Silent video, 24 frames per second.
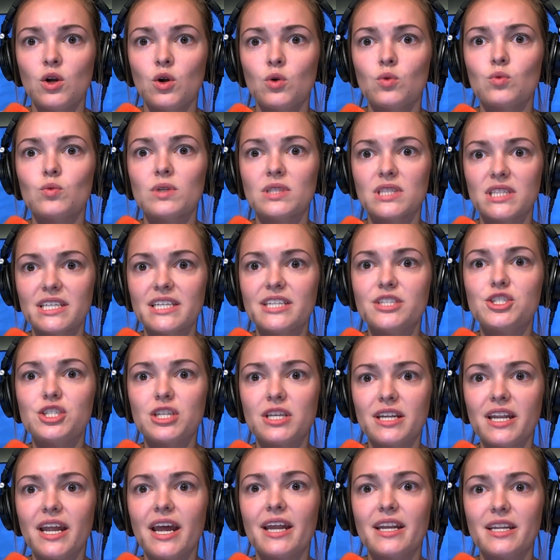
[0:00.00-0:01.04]

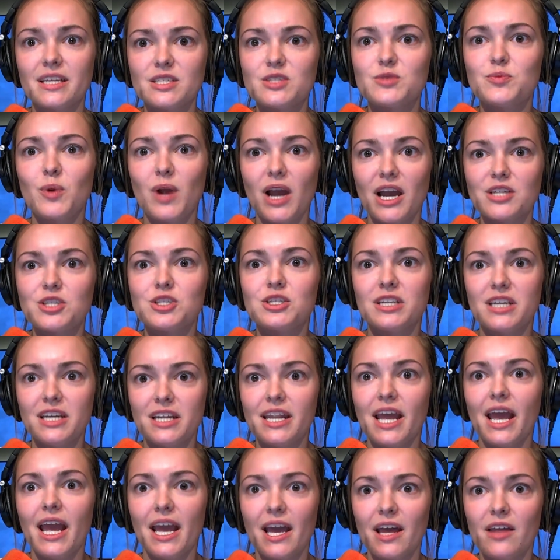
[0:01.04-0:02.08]
religion and expression
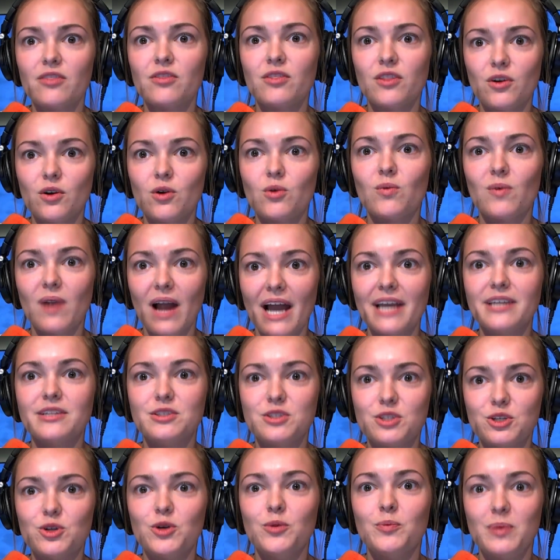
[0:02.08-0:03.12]
and the right
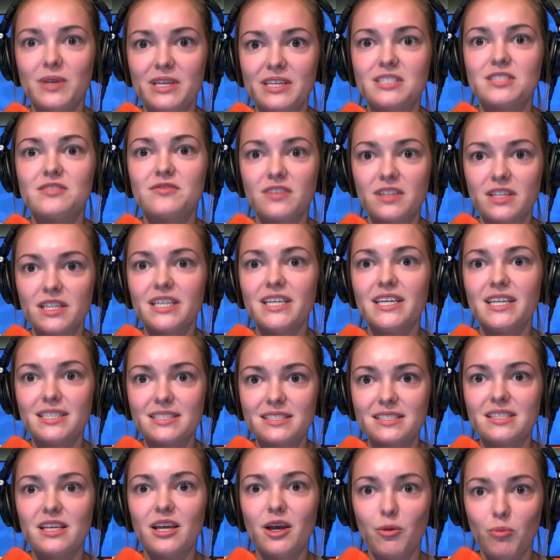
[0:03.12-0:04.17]
to peacefully
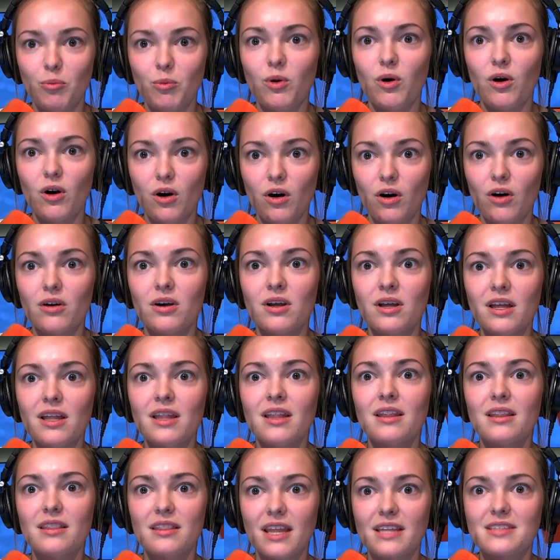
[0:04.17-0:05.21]
assemble.
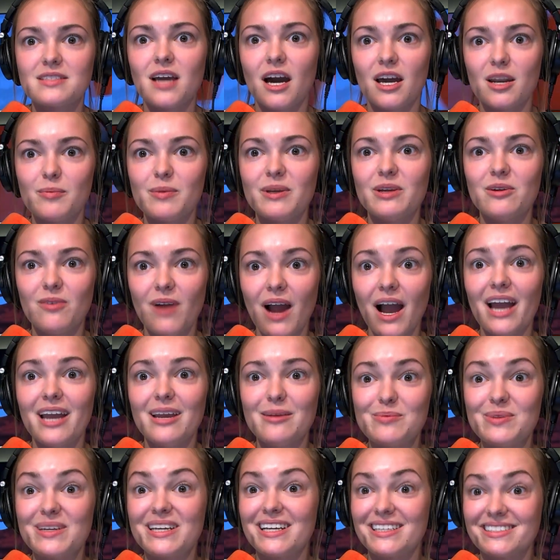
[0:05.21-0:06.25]
That's got to be right
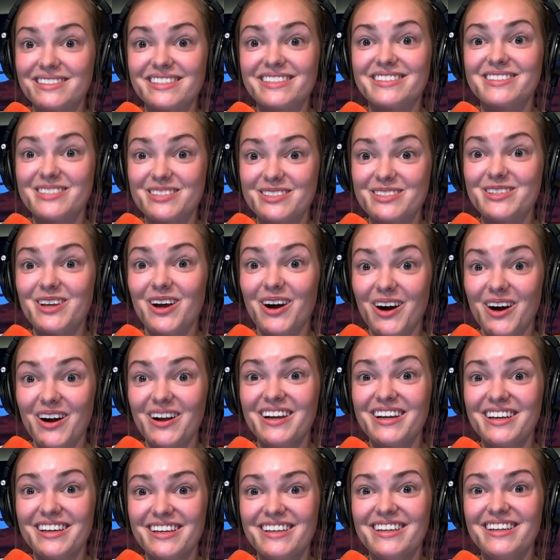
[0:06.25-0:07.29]
because it's a song.
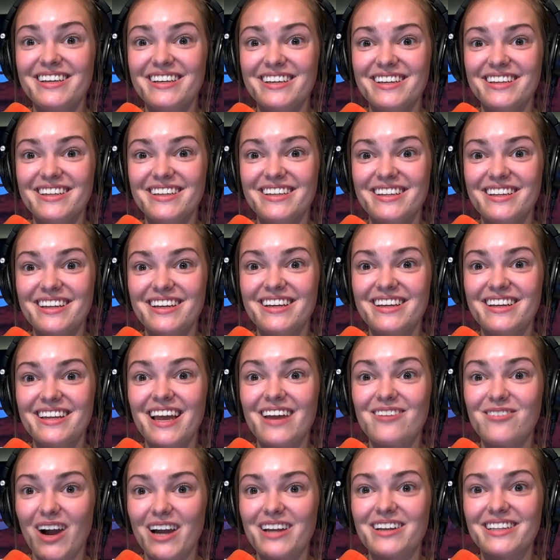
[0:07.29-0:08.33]

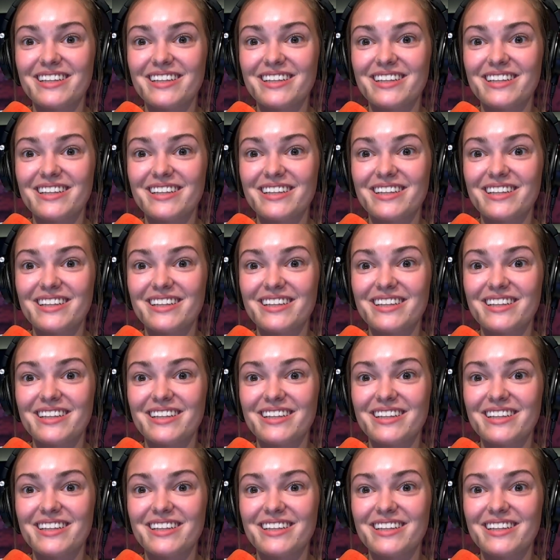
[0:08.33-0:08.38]
Final